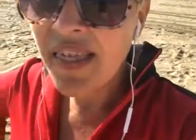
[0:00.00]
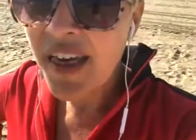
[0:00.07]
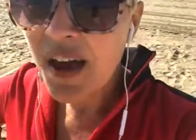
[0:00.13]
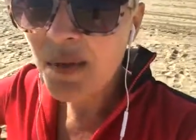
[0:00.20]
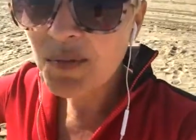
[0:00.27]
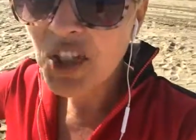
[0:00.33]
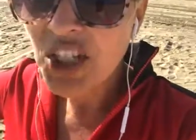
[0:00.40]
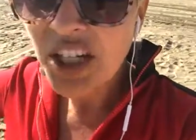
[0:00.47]

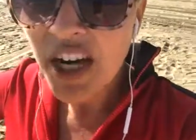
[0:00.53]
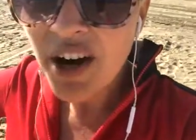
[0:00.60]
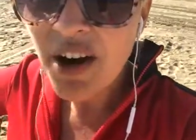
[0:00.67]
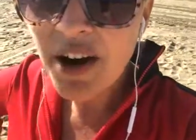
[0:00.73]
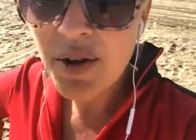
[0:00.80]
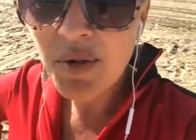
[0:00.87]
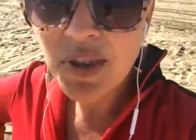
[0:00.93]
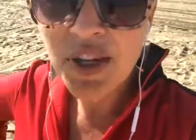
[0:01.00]
them,
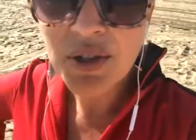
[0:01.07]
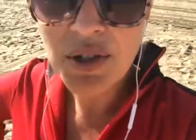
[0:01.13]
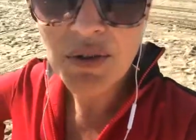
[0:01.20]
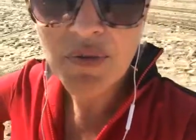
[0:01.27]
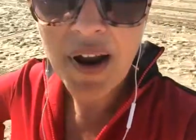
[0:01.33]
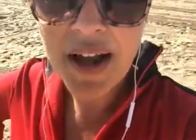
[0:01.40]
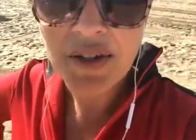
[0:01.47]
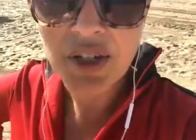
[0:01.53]
sharing with those
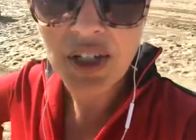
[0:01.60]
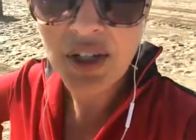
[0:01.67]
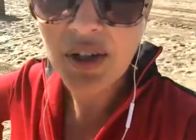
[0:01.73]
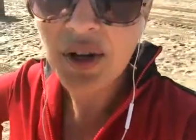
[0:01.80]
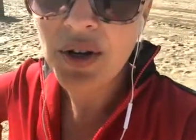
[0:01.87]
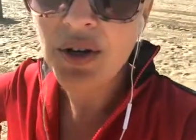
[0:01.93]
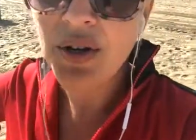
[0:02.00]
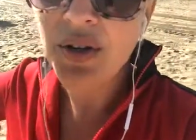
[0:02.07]
around
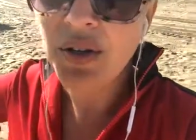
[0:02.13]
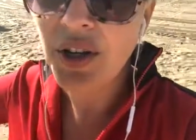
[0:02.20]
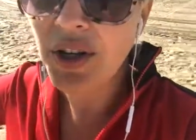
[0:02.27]
you,